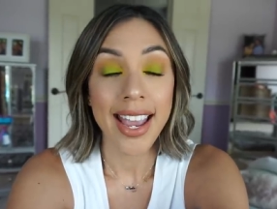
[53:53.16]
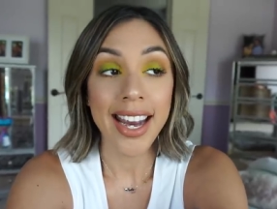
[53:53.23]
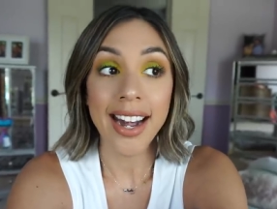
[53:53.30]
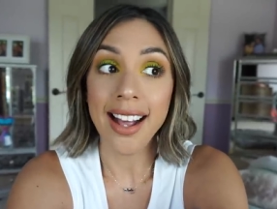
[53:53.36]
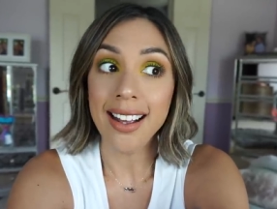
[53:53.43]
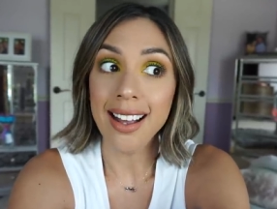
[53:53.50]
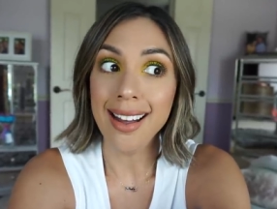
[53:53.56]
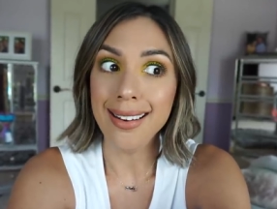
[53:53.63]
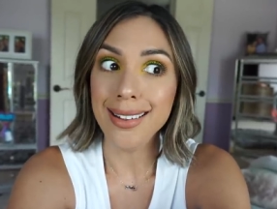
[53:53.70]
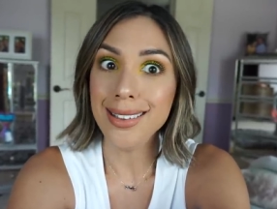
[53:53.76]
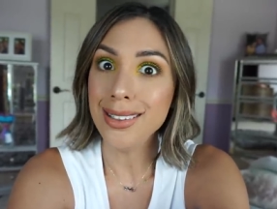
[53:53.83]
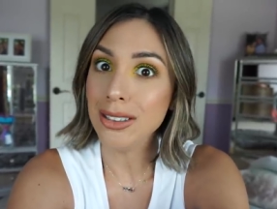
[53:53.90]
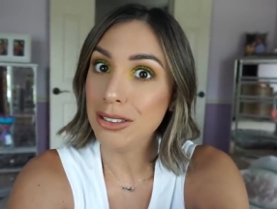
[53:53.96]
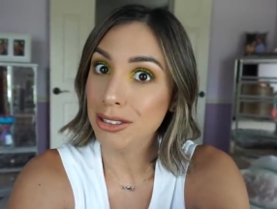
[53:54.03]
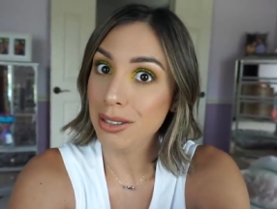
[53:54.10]
and I got a
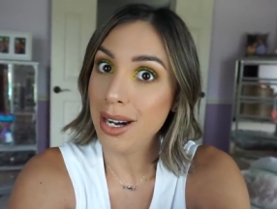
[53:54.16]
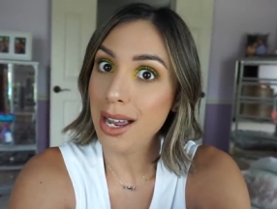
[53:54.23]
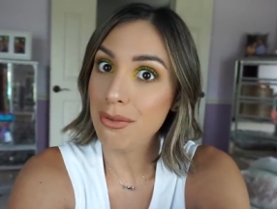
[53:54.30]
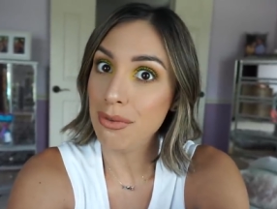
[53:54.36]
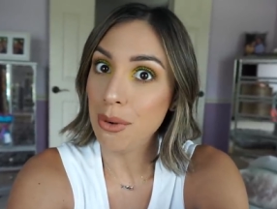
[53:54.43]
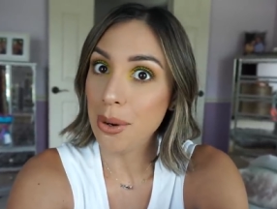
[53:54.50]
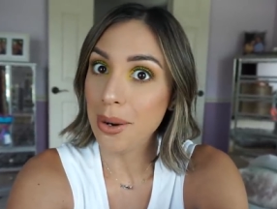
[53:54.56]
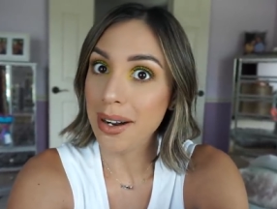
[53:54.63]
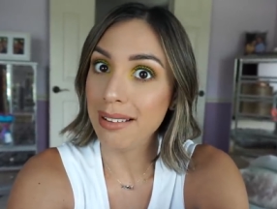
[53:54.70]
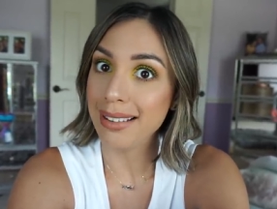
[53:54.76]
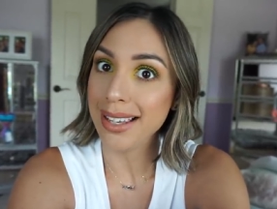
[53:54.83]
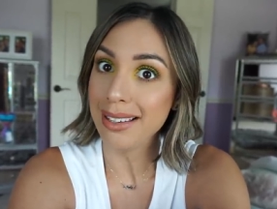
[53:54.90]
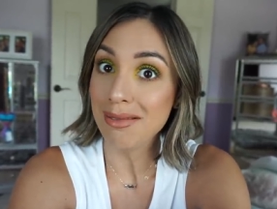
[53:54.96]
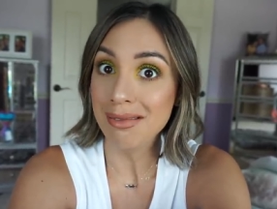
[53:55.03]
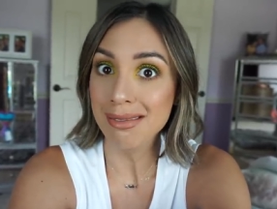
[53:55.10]
little crap for it.
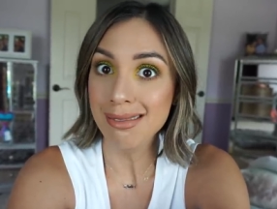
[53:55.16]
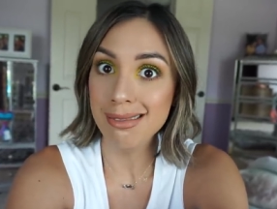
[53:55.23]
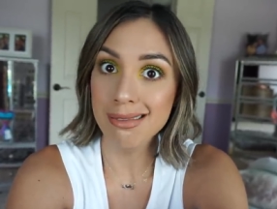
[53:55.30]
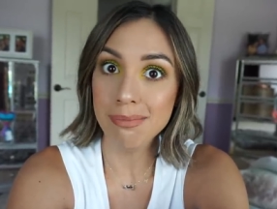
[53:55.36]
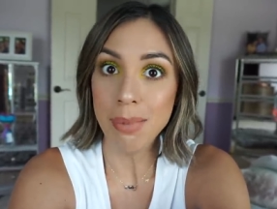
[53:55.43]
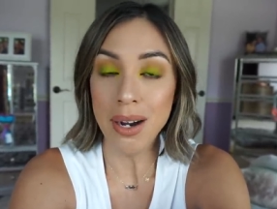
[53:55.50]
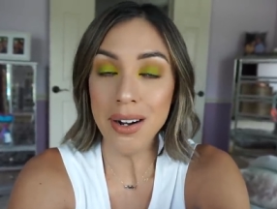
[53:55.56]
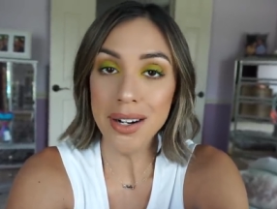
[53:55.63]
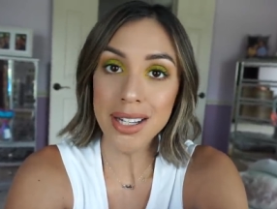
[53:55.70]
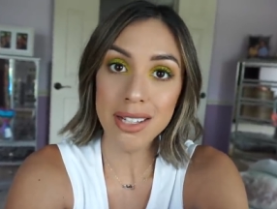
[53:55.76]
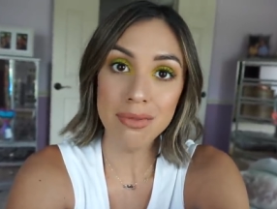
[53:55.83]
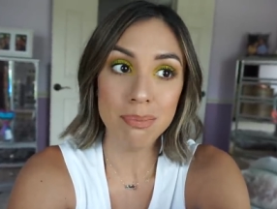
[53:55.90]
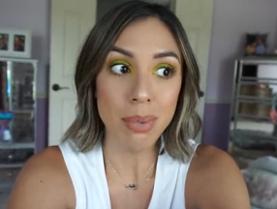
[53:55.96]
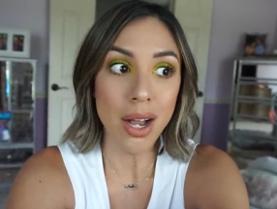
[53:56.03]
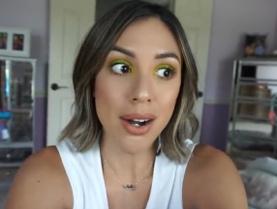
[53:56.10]
Like, mm,
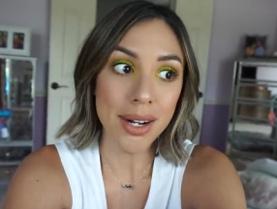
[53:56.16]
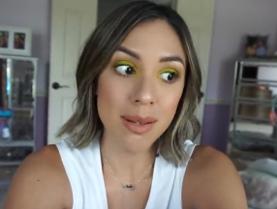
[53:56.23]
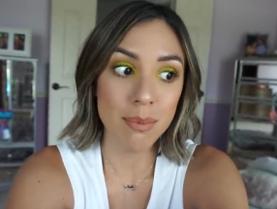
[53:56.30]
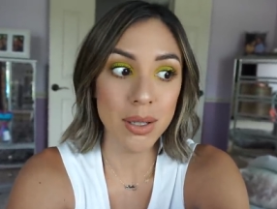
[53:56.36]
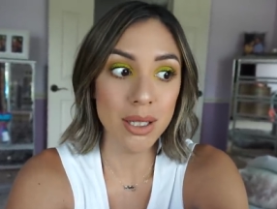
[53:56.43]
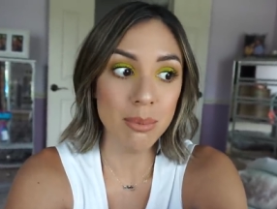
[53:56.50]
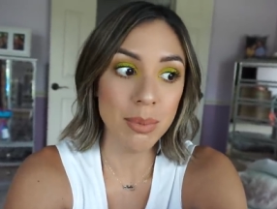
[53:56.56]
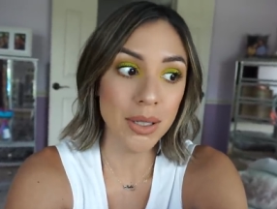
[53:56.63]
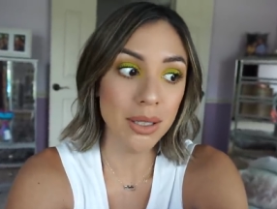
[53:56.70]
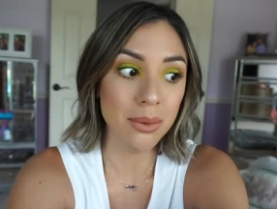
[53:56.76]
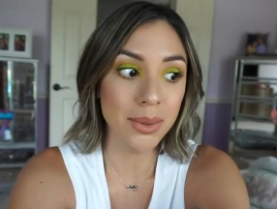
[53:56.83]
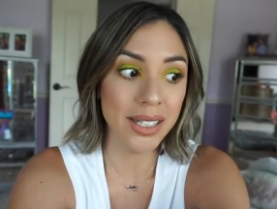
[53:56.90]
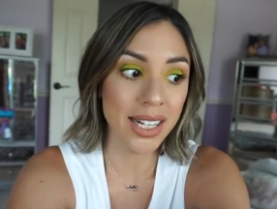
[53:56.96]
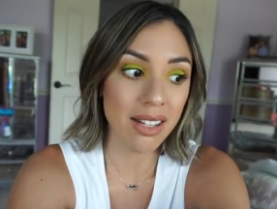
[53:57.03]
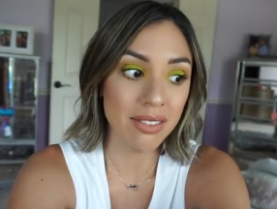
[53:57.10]
party, party
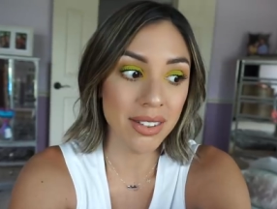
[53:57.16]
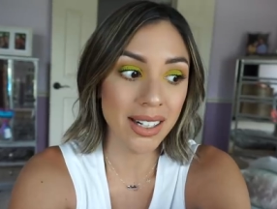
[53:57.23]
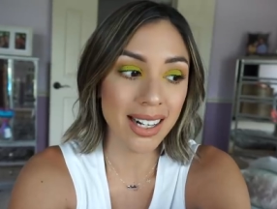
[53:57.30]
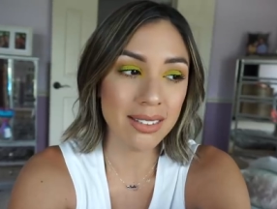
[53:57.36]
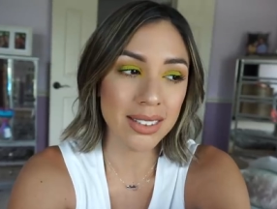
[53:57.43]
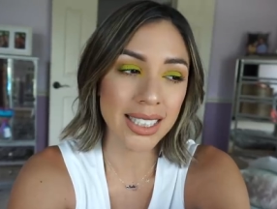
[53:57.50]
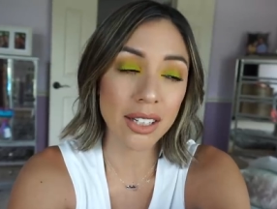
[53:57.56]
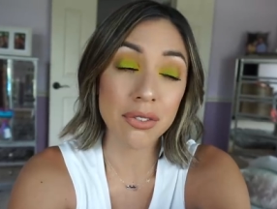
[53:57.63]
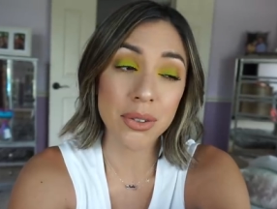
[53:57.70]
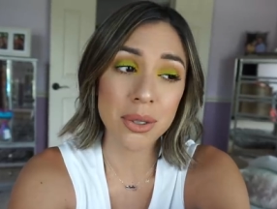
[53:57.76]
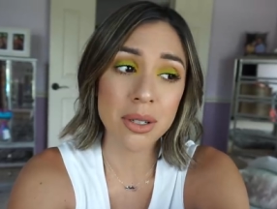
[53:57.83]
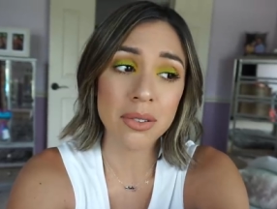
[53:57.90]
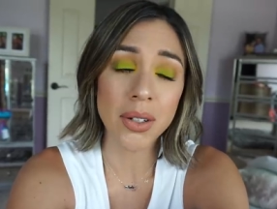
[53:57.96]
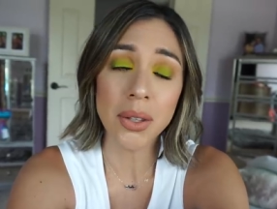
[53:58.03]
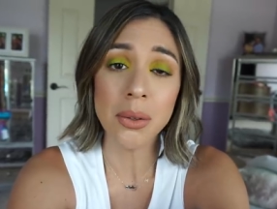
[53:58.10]
pooper, whatever. I was like,
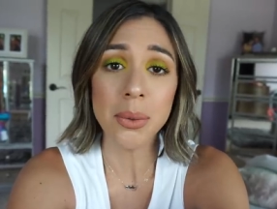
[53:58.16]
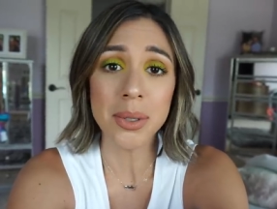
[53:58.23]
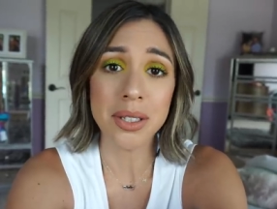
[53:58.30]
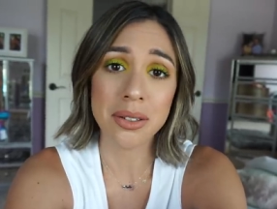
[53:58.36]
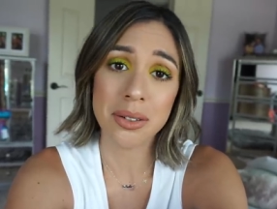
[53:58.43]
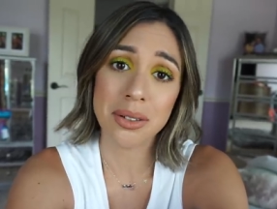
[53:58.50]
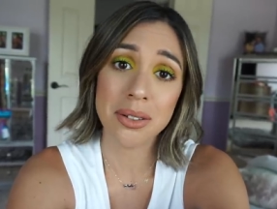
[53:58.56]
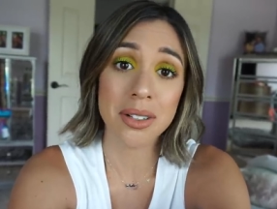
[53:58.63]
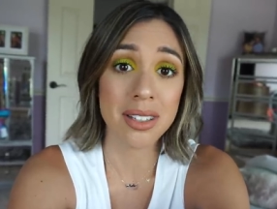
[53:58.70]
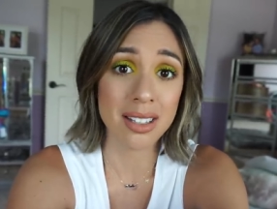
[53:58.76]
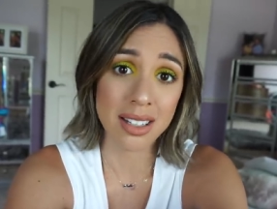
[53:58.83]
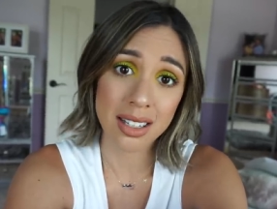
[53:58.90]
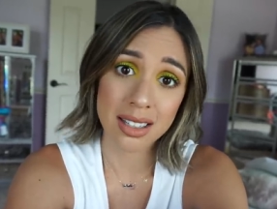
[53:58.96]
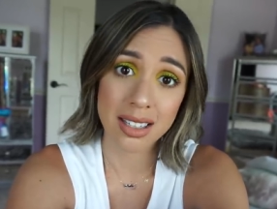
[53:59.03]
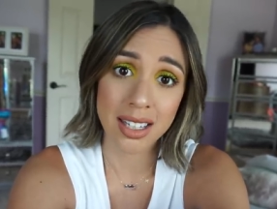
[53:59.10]
first of all, the oysters are
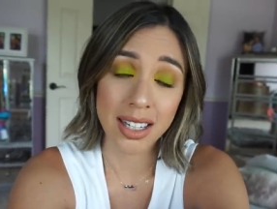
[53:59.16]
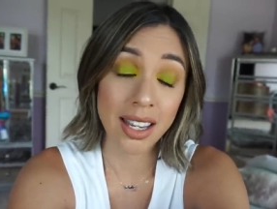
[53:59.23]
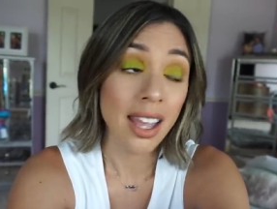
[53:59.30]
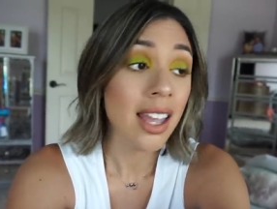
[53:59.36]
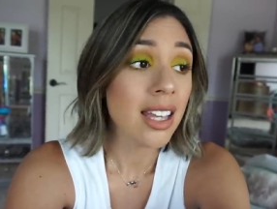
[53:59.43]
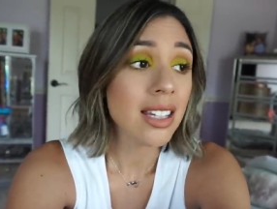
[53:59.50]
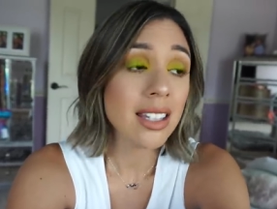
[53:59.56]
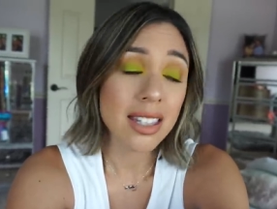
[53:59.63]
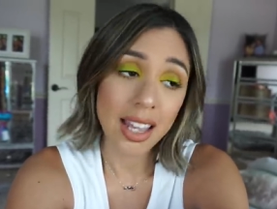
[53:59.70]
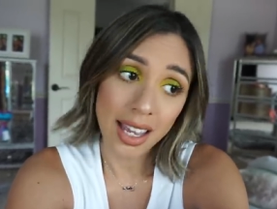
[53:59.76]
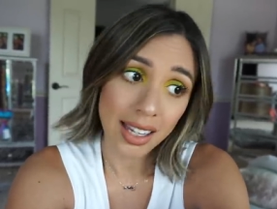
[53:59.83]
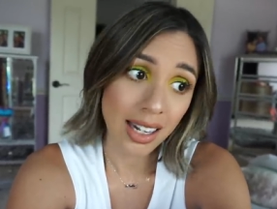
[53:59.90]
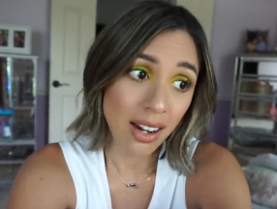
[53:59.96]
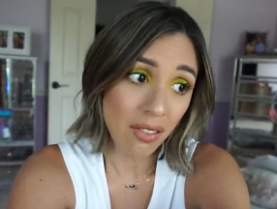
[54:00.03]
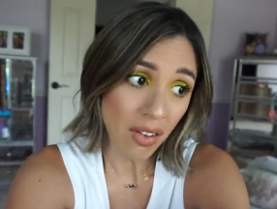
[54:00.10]
disgusting.
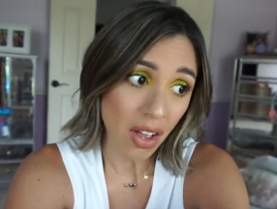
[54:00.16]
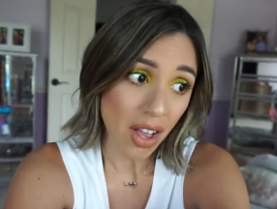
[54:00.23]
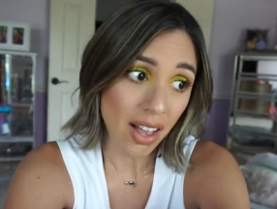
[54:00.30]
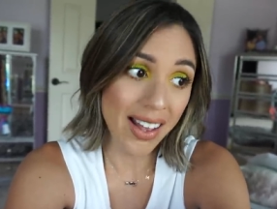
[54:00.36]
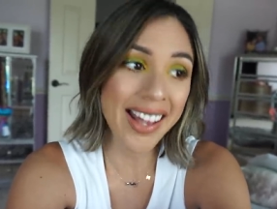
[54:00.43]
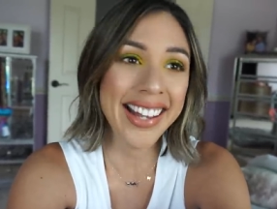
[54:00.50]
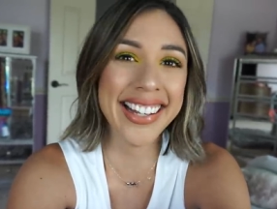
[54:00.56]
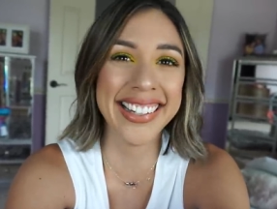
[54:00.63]
Second of all,